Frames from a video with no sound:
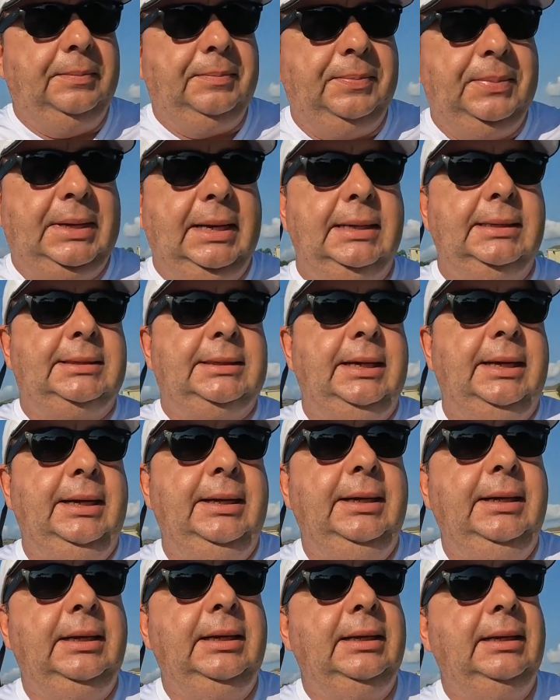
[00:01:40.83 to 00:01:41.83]
because
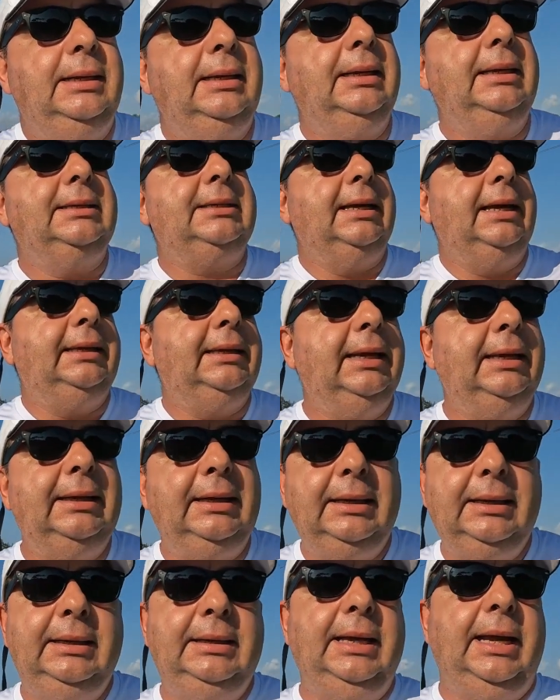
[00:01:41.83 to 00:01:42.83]
listen, at the end
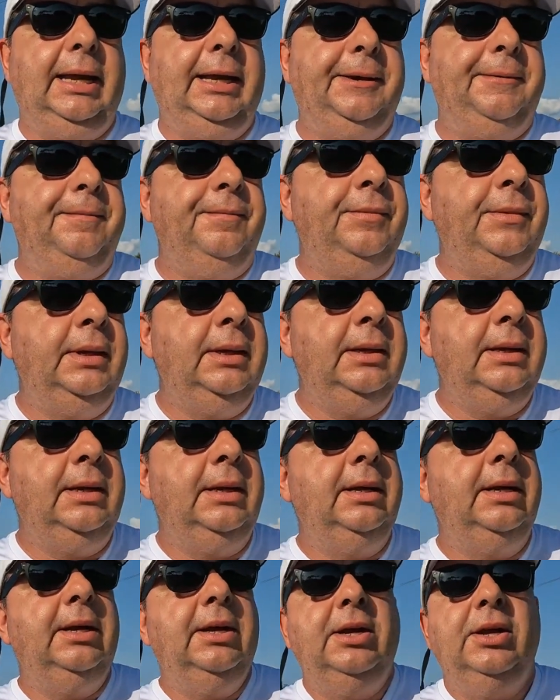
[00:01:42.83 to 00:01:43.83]
of the day,
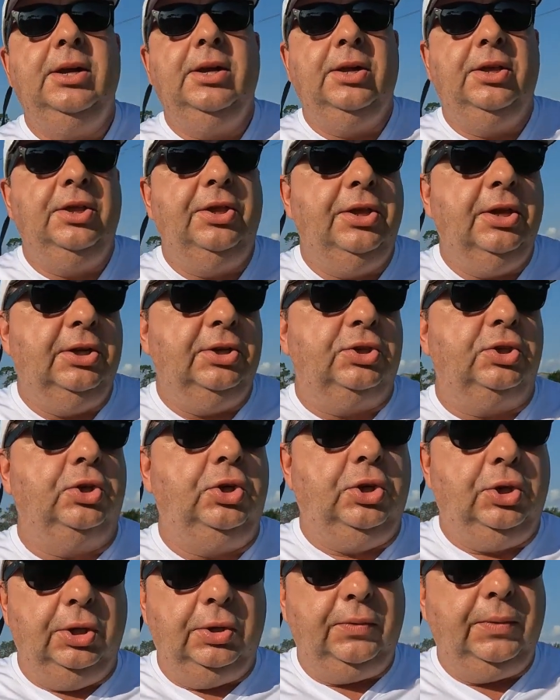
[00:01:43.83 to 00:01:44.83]
there's
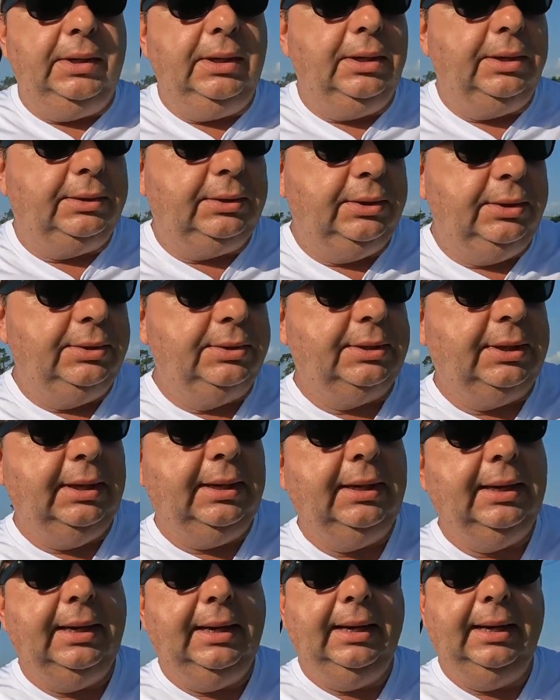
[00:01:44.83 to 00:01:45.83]
good realtors
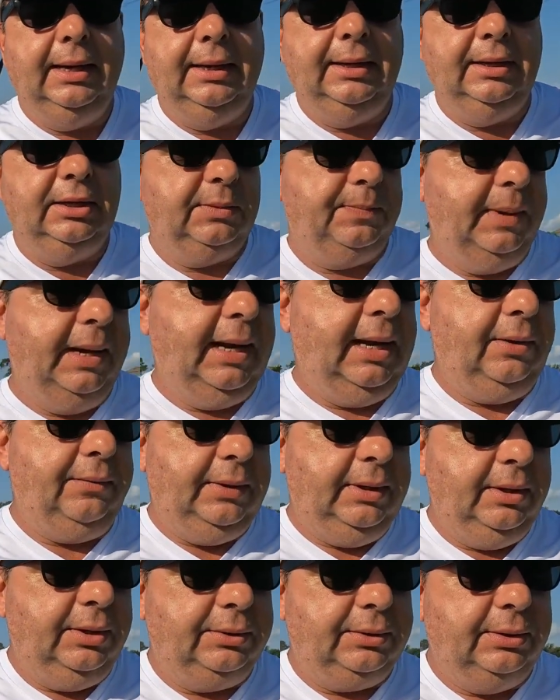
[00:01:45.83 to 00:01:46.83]
and there's bad
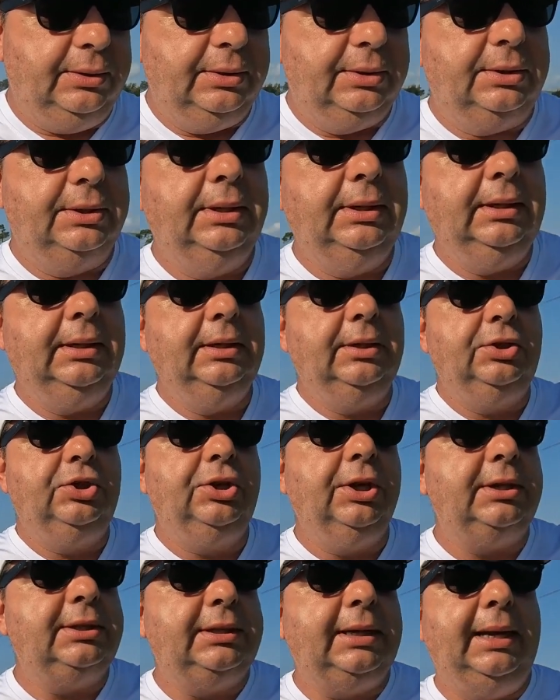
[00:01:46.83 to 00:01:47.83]
realtors.
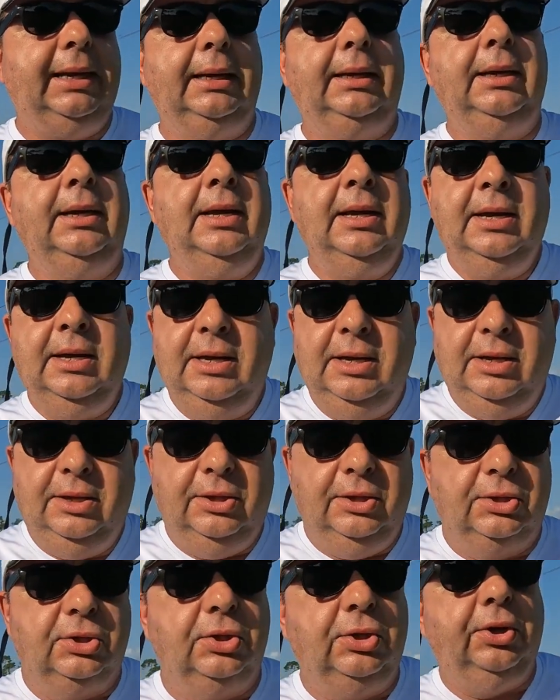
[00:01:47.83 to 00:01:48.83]
Just like
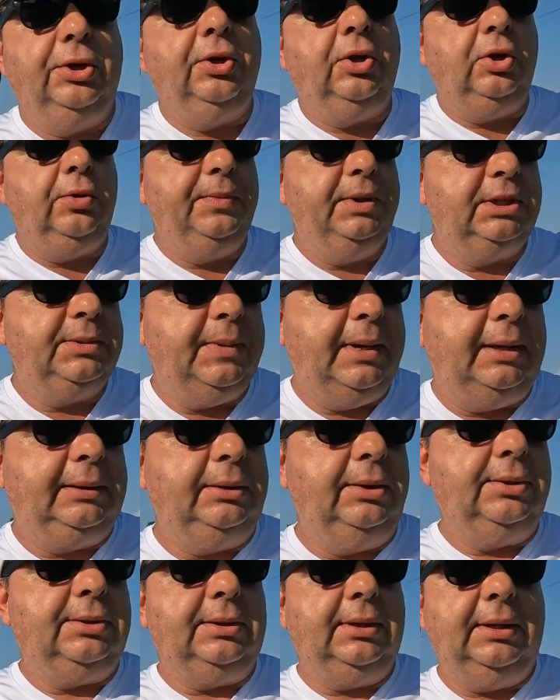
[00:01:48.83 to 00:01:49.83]
there's good home
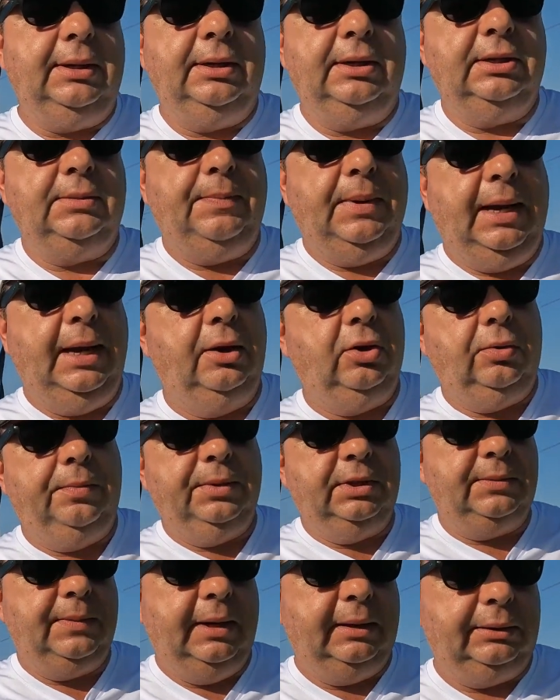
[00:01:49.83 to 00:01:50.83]
inspectors and there's bad home
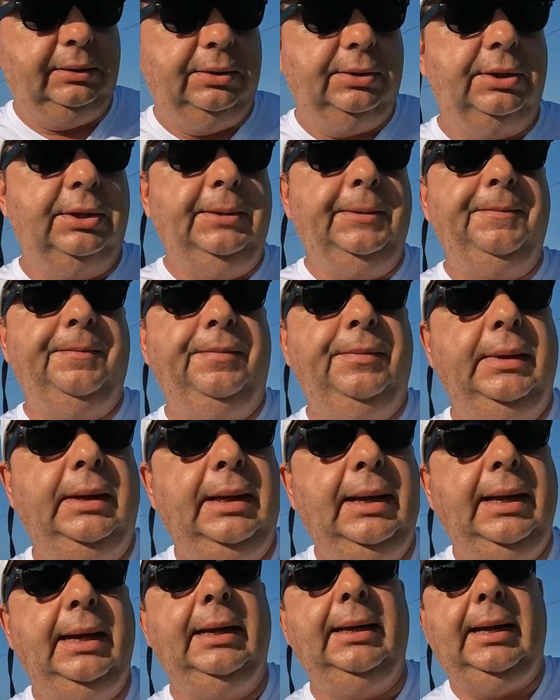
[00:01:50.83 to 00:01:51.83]
inspectors.
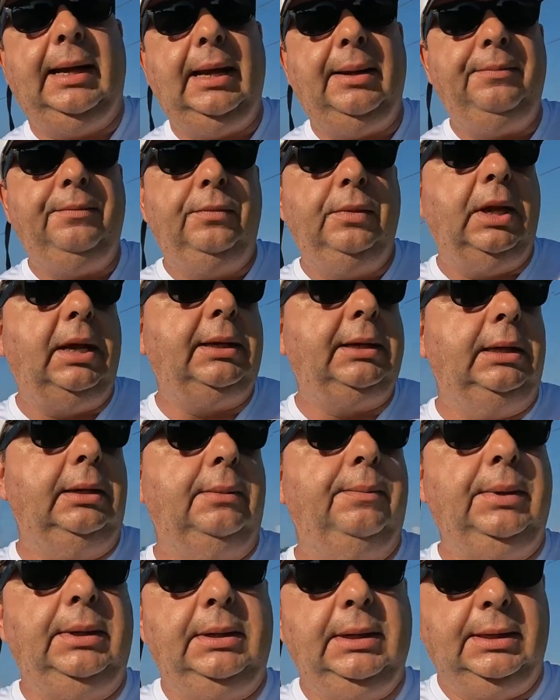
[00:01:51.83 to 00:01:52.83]
And I'm lucky
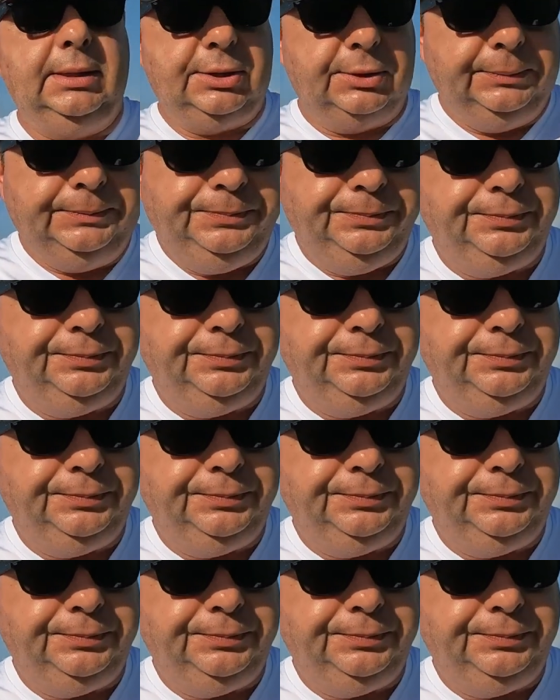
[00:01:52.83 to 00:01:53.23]
because